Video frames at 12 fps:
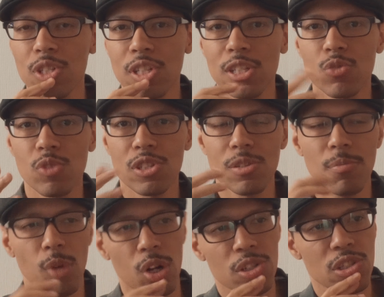whiskeys with some
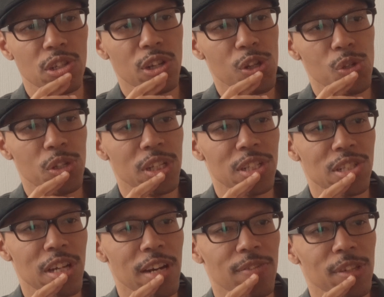malts included
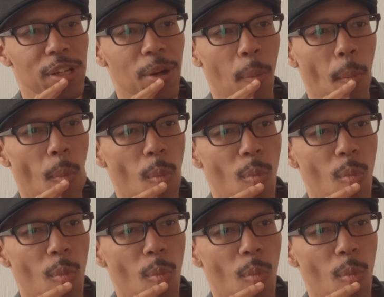inside of there.